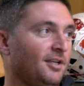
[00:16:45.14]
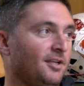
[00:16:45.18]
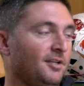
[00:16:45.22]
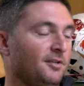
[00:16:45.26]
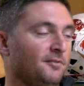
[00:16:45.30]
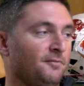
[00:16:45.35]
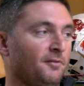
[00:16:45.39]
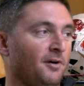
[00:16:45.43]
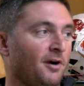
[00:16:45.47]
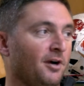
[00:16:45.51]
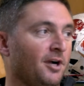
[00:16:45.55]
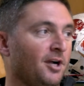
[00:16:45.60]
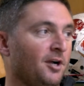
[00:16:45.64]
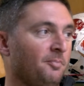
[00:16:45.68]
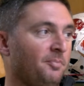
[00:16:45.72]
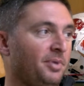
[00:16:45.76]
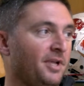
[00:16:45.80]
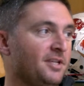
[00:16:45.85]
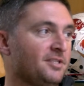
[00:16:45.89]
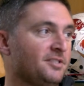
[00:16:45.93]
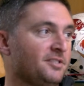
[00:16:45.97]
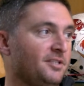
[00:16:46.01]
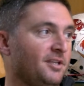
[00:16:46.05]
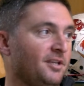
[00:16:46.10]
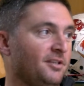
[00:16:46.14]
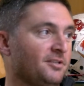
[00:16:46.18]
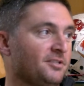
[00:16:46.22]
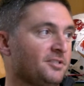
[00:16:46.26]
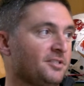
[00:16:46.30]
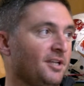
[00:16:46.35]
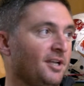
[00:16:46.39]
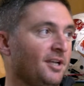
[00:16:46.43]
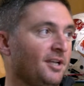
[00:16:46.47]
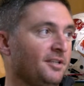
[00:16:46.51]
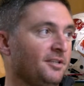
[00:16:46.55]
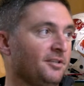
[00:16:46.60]
far outpace the other
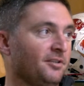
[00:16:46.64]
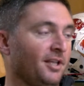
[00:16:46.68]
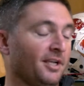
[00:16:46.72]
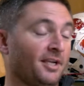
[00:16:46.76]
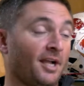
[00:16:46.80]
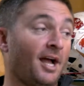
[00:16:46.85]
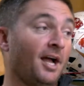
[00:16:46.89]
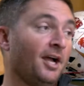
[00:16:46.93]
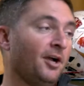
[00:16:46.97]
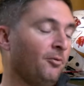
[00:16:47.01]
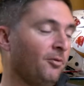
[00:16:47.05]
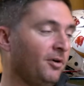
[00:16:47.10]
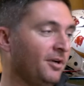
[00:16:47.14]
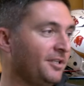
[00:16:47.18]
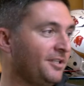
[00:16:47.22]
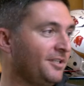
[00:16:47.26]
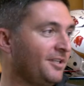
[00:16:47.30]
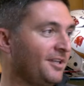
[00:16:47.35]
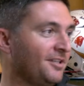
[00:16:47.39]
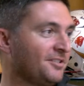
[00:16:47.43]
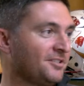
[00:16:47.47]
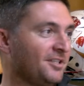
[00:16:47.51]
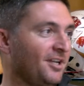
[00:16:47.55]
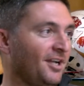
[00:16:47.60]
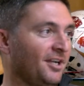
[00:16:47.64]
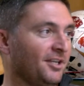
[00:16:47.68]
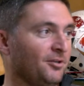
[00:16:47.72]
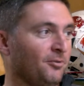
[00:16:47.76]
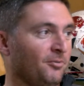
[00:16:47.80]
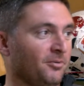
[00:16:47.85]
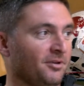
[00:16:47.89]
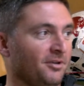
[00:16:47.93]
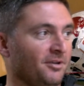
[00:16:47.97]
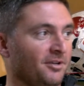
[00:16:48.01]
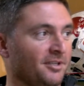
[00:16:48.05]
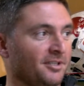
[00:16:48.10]
side. Like Iowa has got
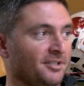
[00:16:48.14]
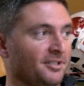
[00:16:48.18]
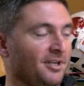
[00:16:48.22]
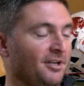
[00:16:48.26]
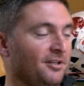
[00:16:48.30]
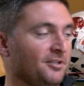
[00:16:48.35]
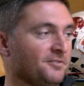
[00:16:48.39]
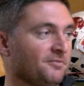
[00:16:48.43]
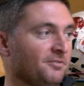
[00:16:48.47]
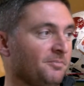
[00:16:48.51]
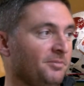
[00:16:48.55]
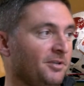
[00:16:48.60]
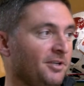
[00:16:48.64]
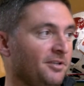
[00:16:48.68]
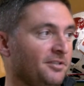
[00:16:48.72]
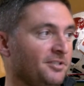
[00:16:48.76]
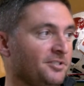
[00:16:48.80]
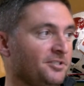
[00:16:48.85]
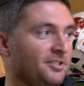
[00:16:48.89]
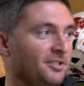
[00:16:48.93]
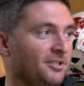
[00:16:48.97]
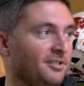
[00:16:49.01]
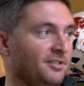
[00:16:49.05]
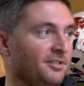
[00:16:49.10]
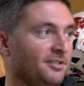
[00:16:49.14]
going on in college football this year.